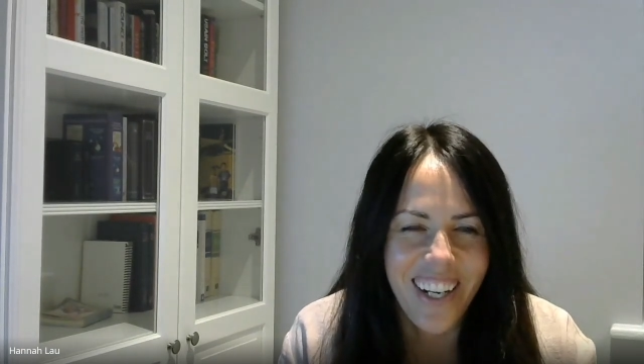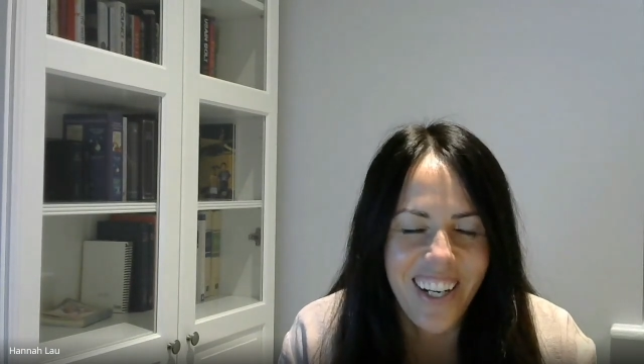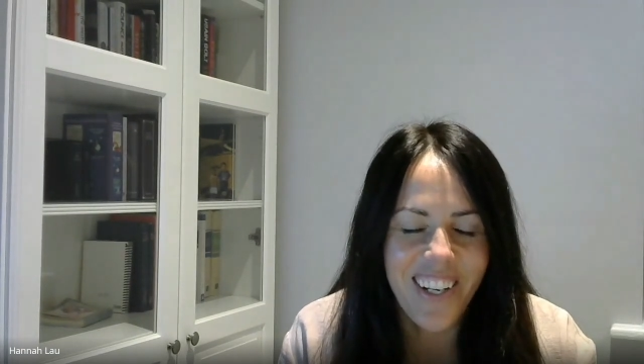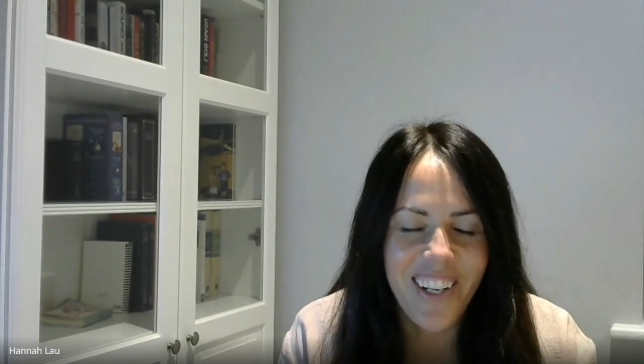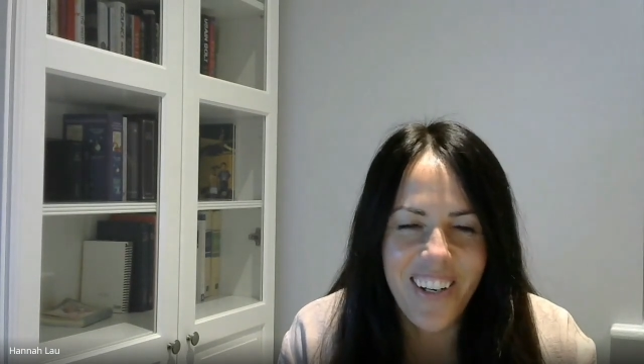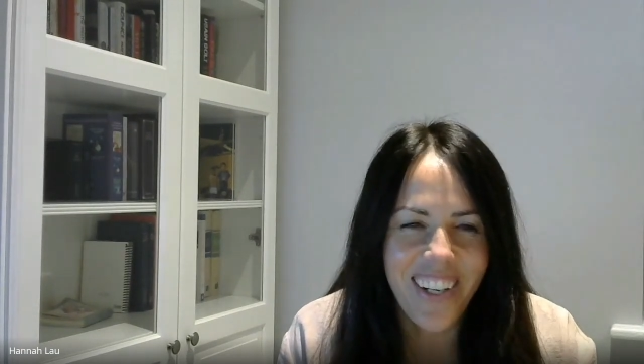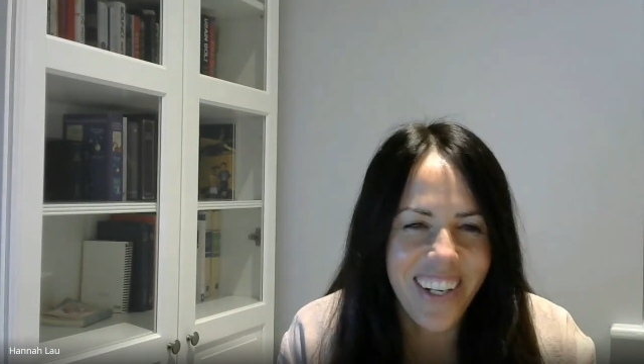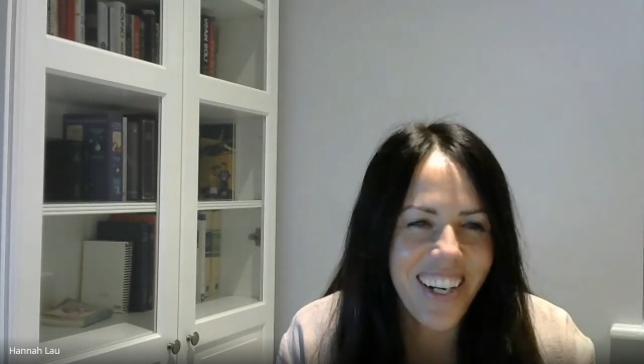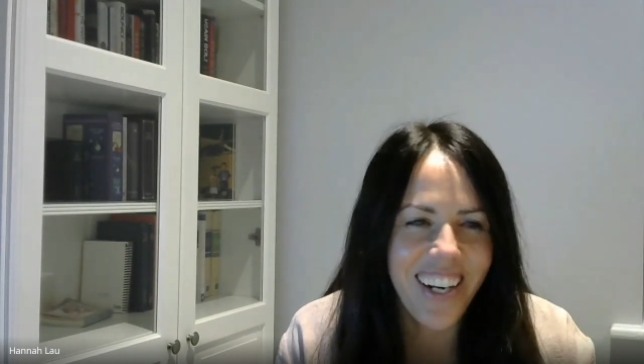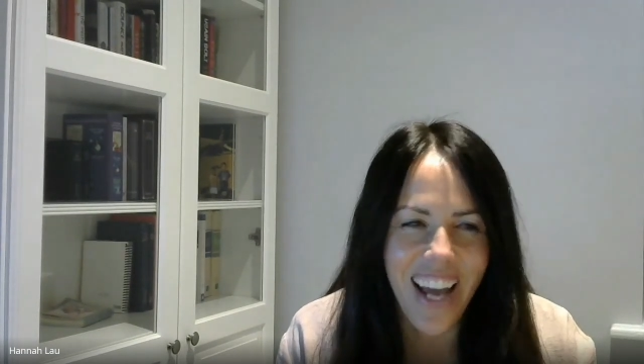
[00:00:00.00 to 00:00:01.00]
you
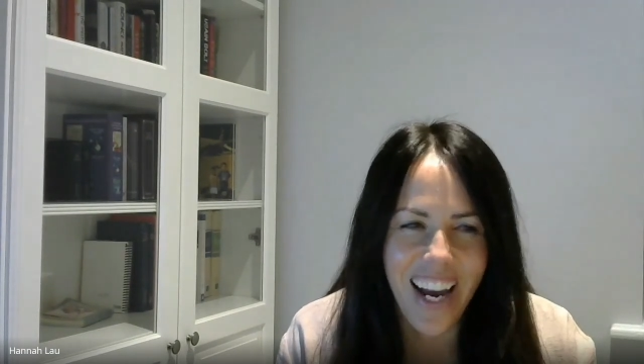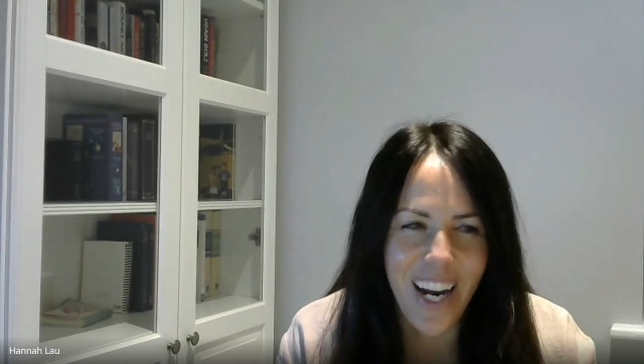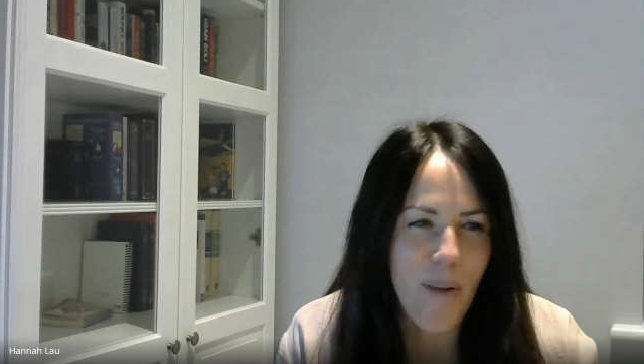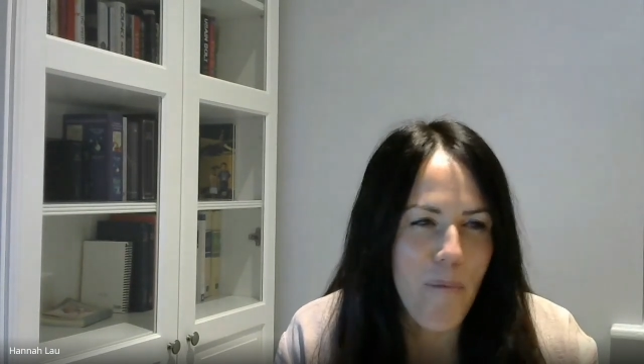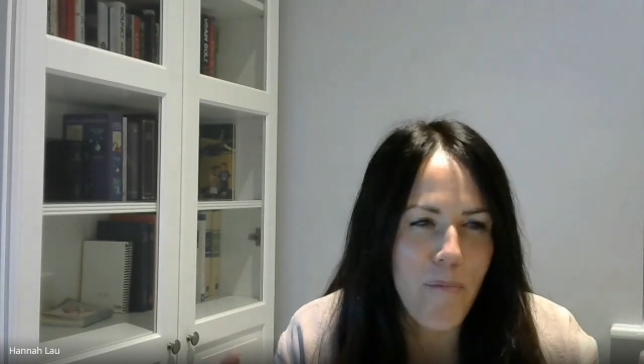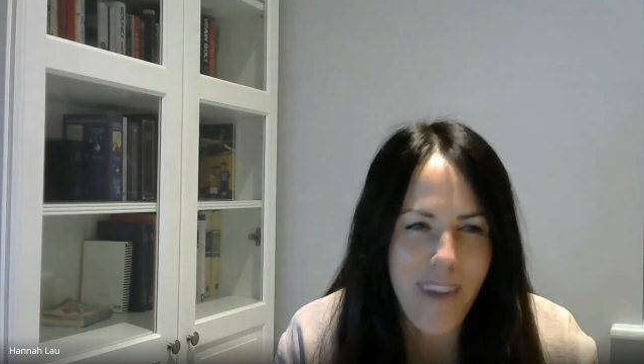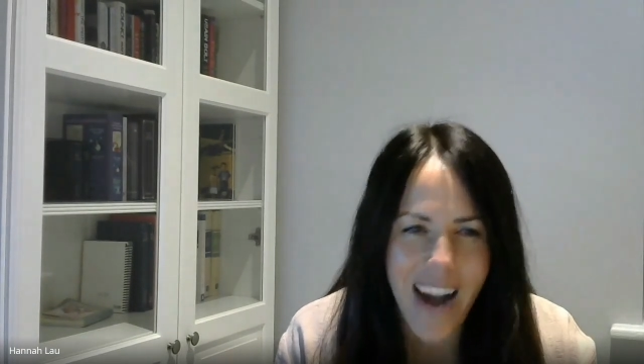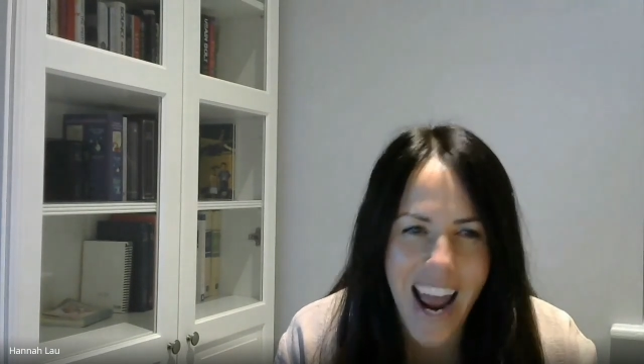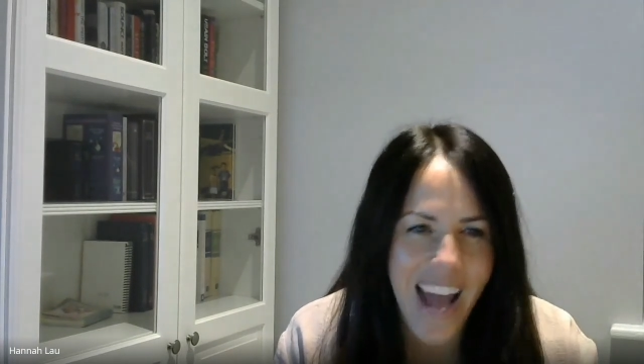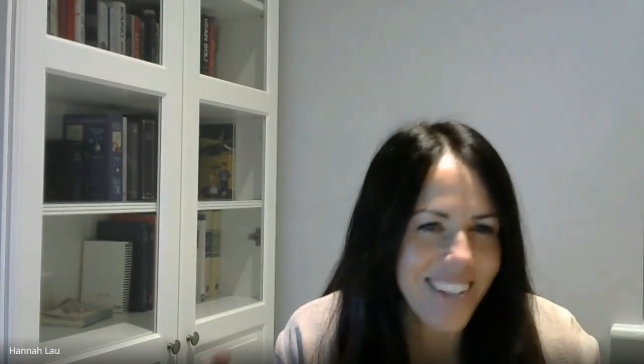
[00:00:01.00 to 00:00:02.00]
look like a
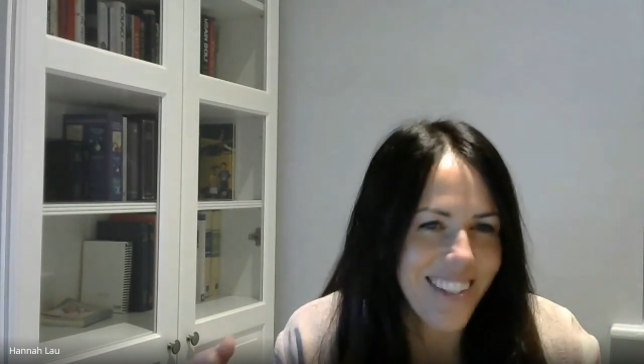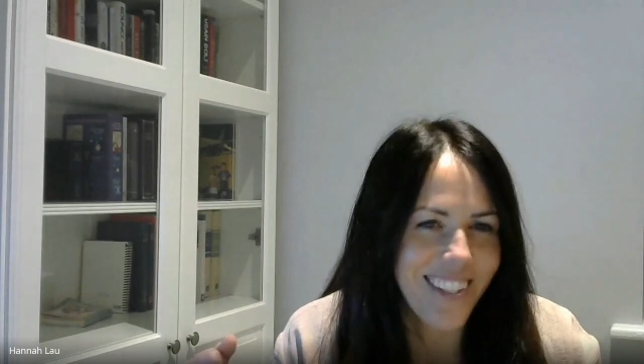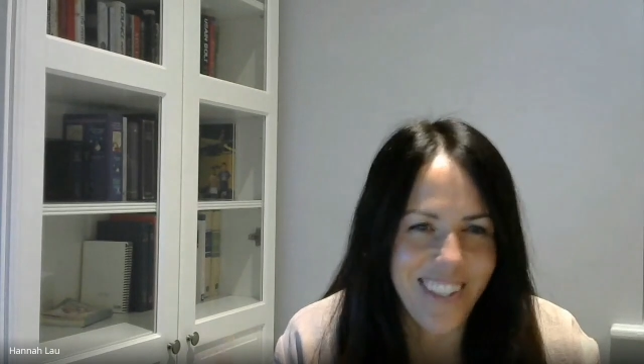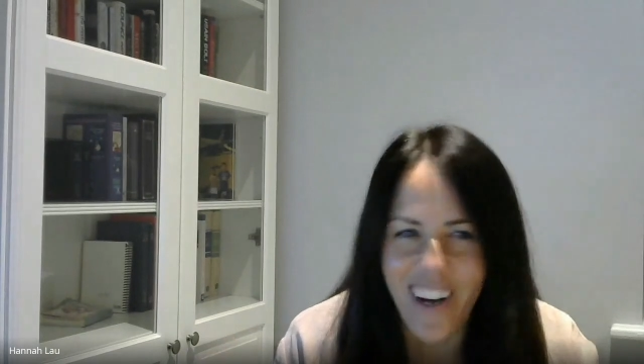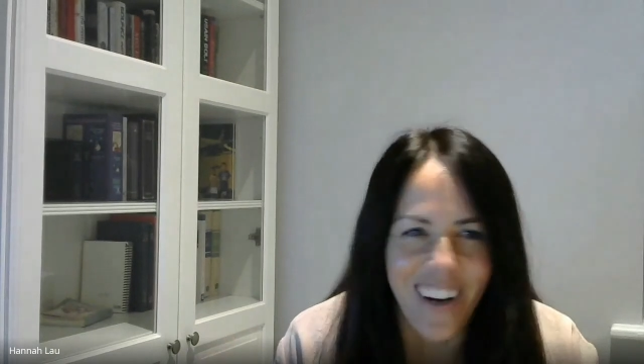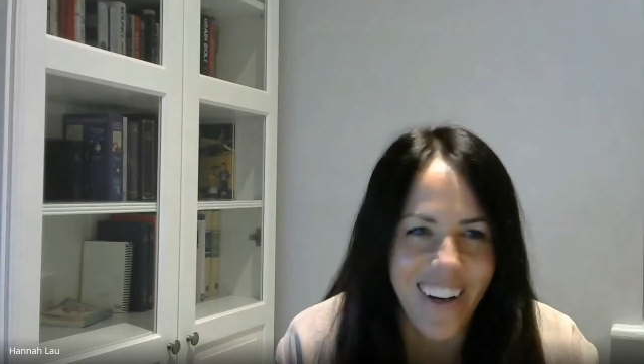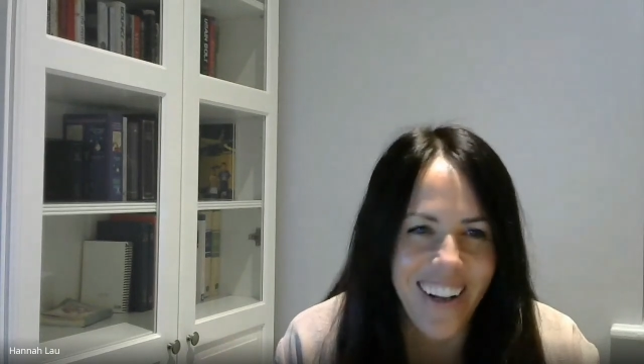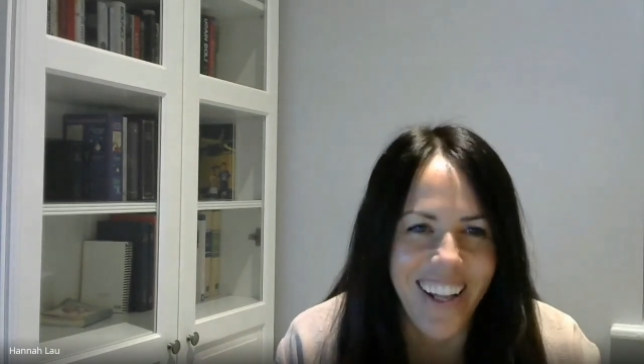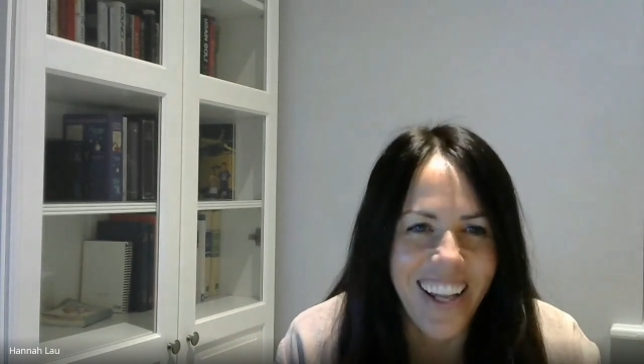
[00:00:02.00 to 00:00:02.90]
Bratz doll."